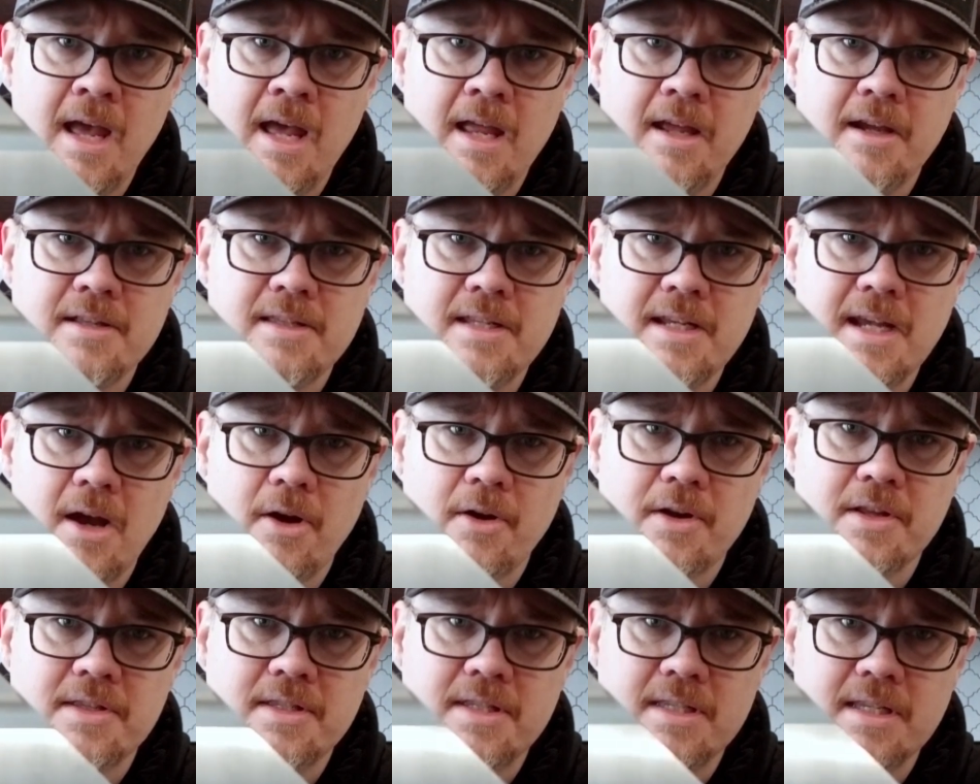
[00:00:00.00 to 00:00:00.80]
You can see how
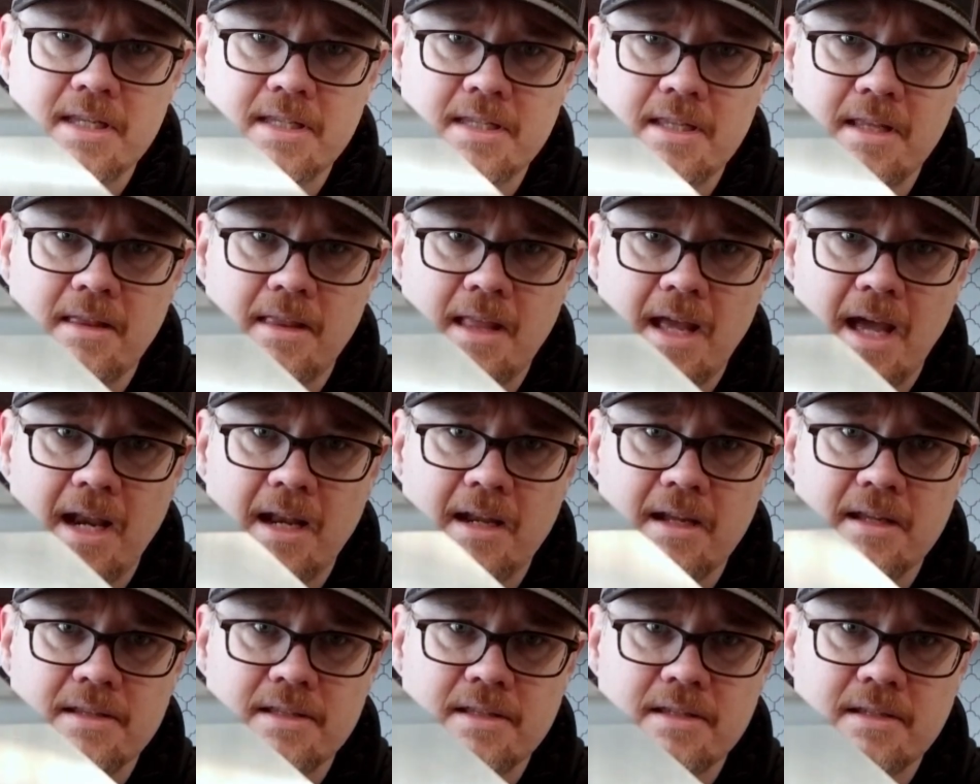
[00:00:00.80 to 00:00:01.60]
consistent that
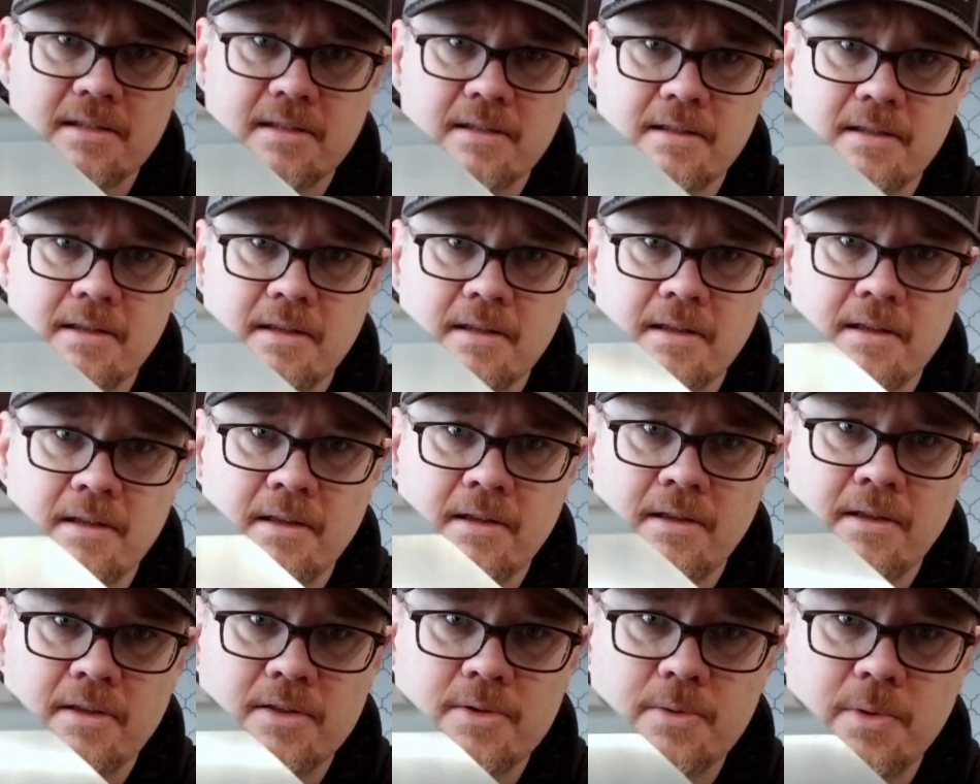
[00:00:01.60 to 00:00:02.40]
is.
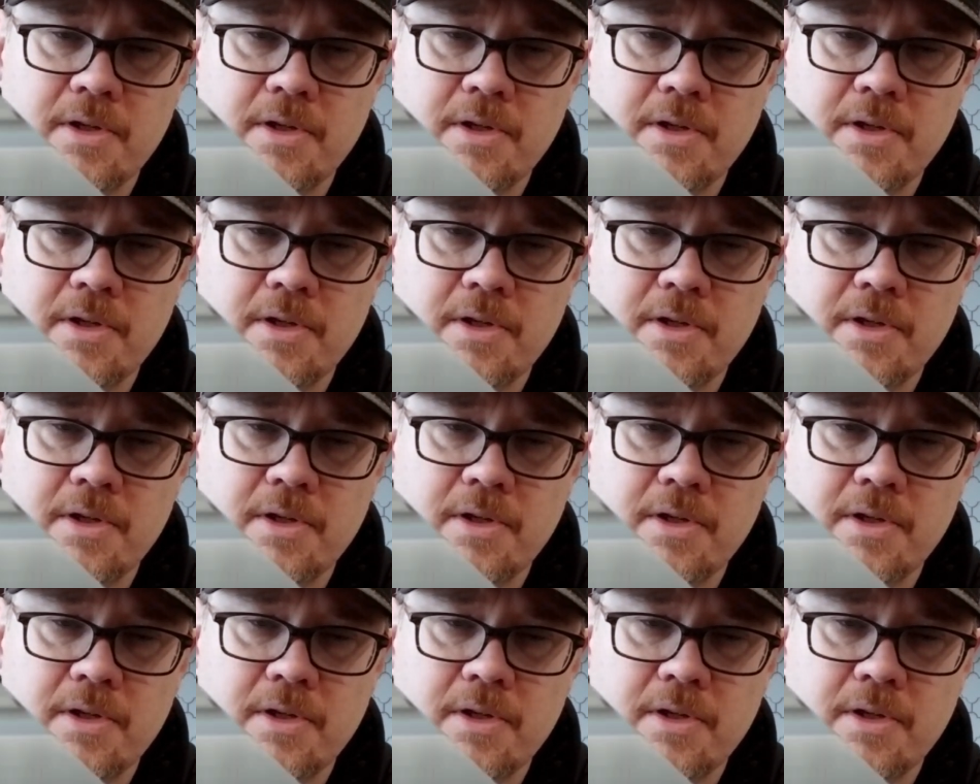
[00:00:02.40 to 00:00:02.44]
So